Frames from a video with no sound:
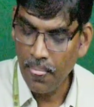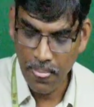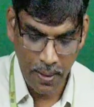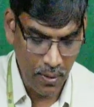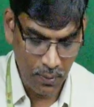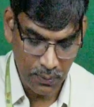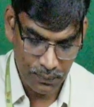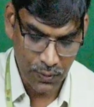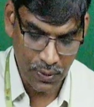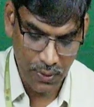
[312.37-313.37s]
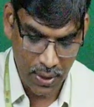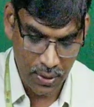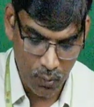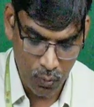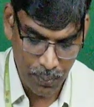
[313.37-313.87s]
Now, write
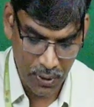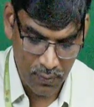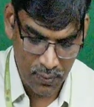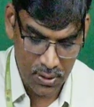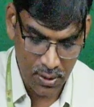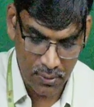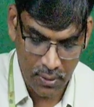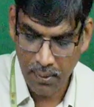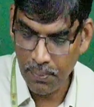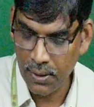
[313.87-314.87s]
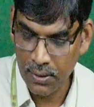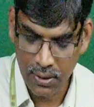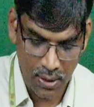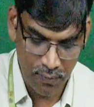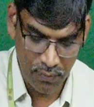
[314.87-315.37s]
the loop equation, apply the
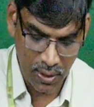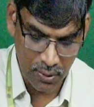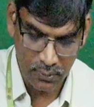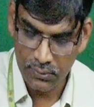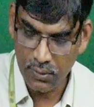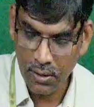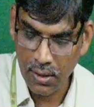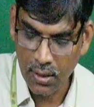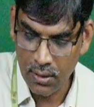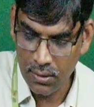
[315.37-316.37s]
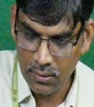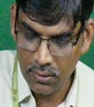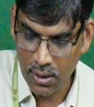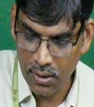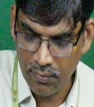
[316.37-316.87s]
KVL, according to
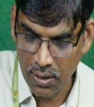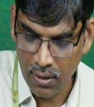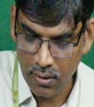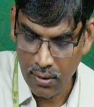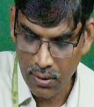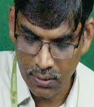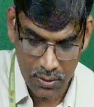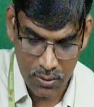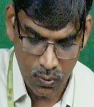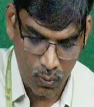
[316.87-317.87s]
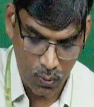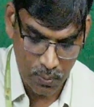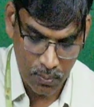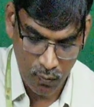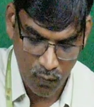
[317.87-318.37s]
KVL in this
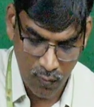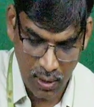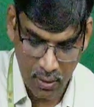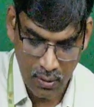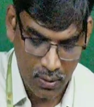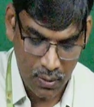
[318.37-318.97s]
loop 1.